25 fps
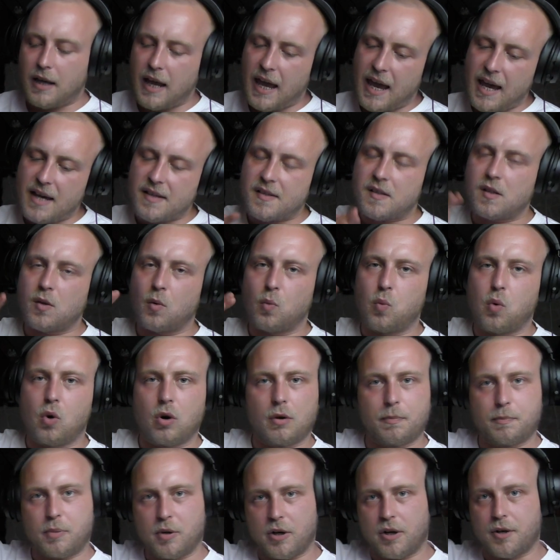as the
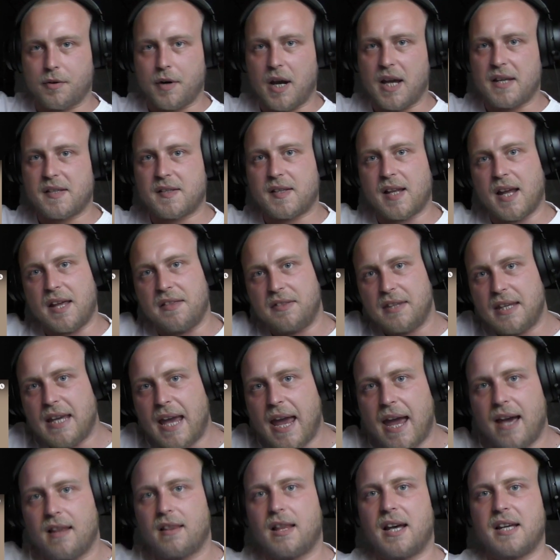war progressed and the
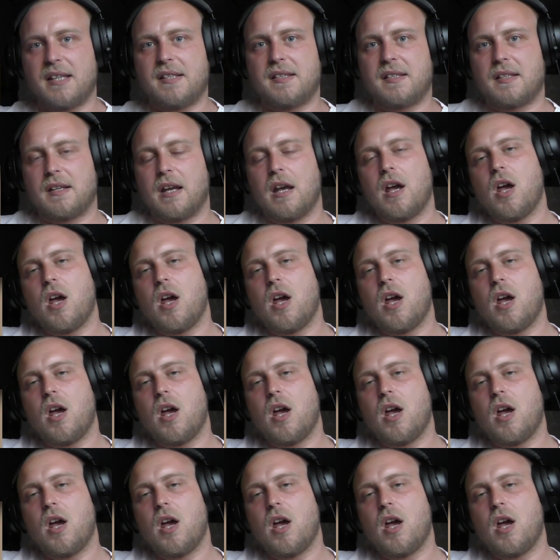Allies